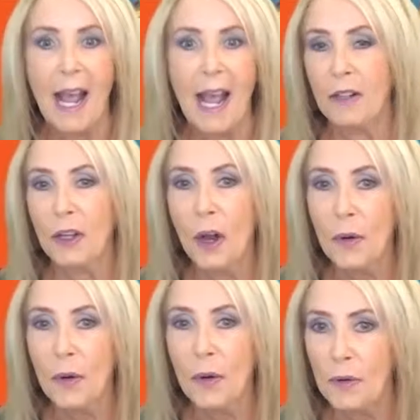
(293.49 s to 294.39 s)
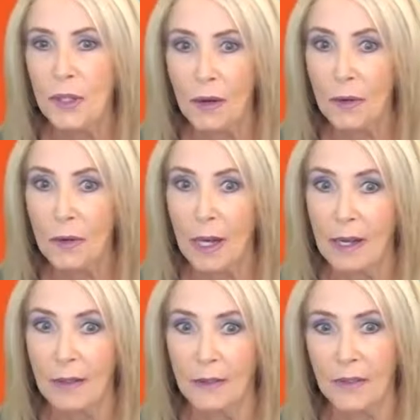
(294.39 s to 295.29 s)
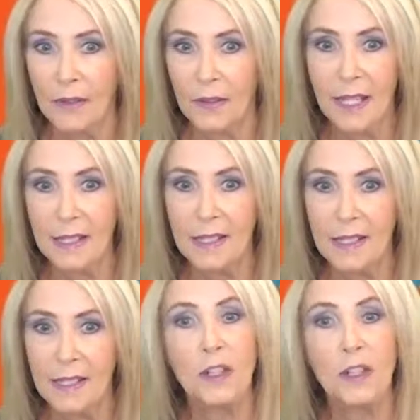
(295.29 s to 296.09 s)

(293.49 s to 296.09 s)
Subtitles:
and Go-Go Yoga for Kids,